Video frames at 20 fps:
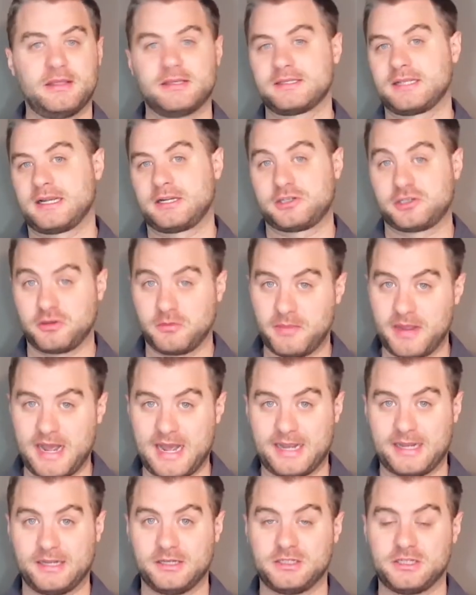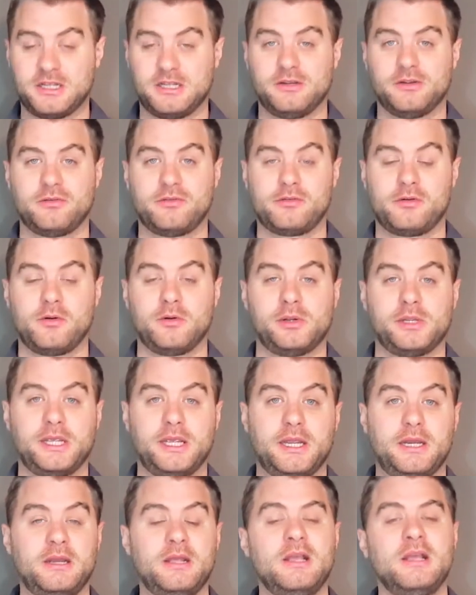this extra package that you're throwing
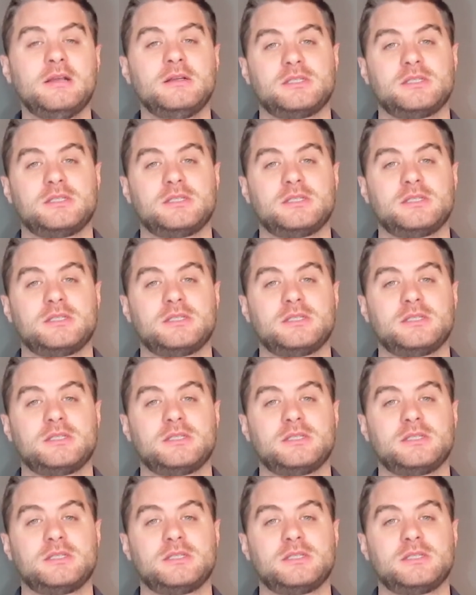in.